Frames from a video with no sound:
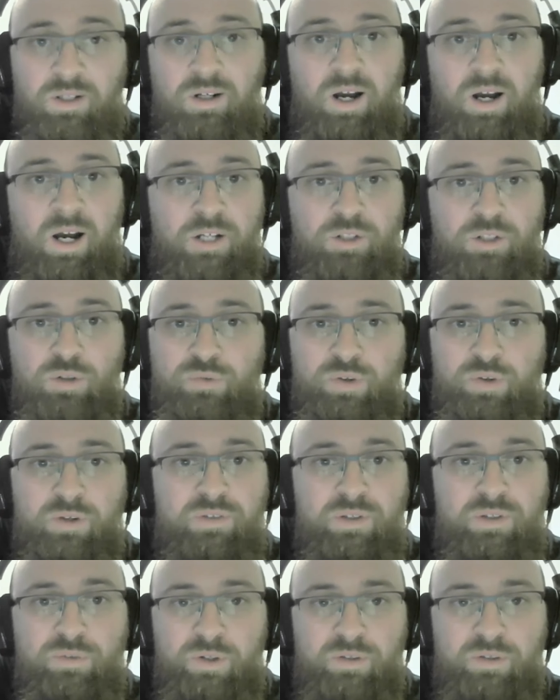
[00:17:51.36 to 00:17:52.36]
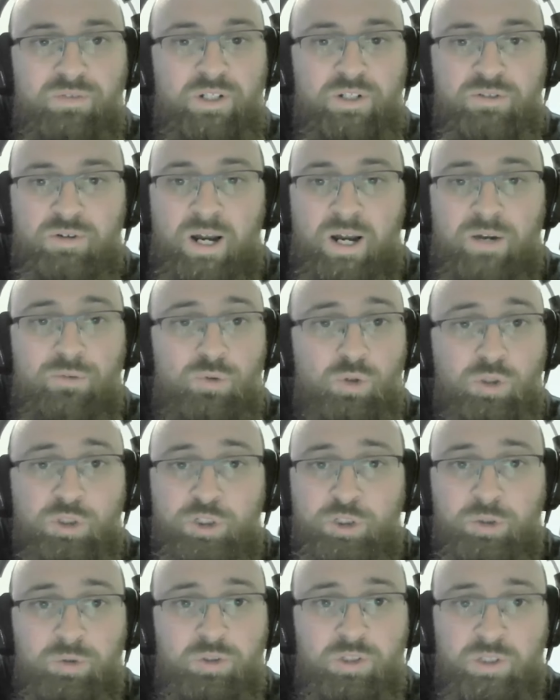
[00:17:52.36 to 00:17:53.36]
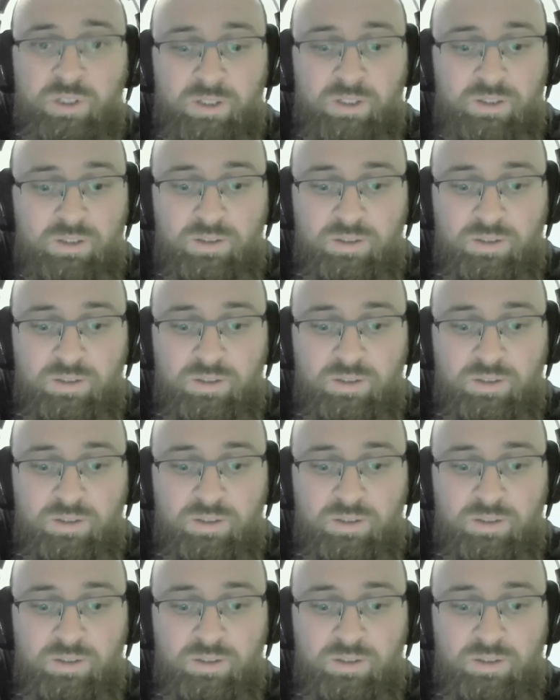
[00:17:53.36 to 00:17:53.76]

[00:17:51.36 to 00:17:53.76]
Are you 50-50 driver or shooter?